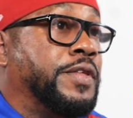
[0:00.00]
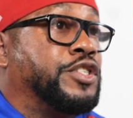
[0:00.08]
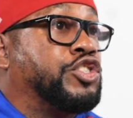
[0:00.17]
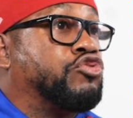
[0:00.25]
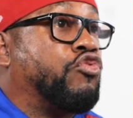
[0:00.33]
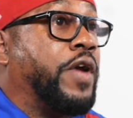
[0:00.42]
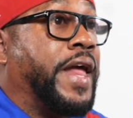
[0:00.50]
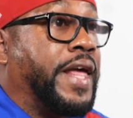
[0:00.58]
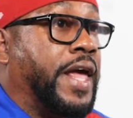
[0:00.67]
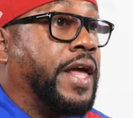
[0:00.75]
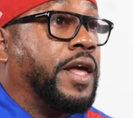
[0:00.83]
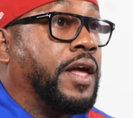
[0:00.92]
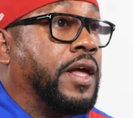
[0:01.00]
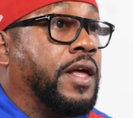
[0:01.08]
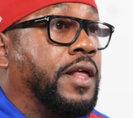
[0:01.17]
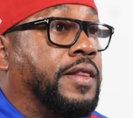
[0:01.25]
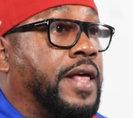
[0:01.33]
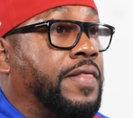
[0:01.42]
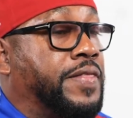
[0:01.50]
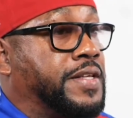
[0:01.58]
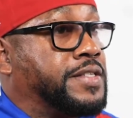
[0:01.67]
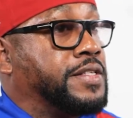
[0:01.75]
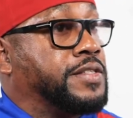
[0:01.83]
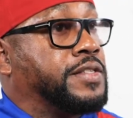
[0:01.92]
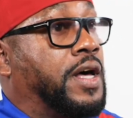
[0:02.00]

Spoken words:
the straying that this is